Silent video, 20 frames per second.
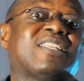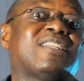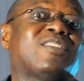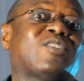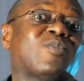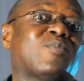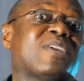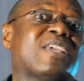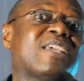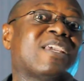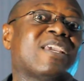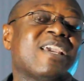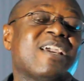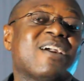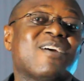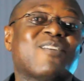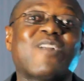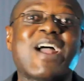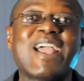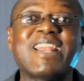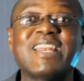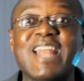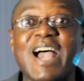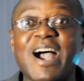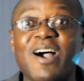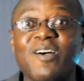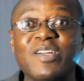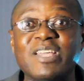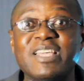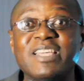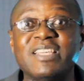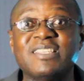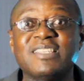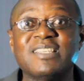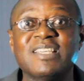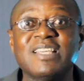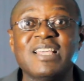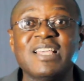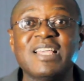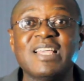to me right now is,
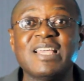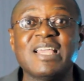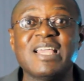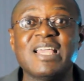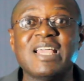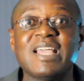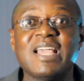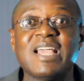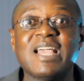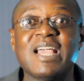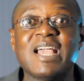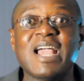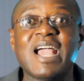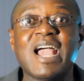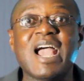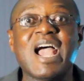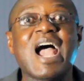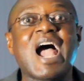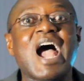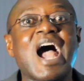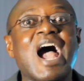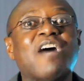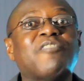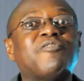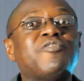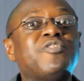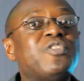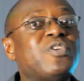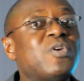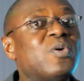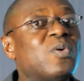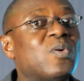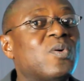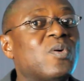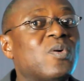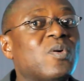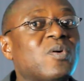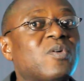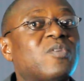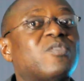have you
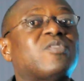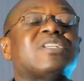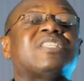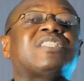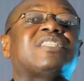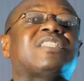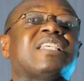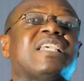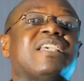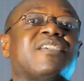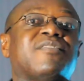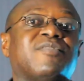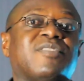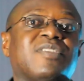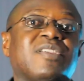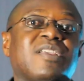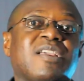received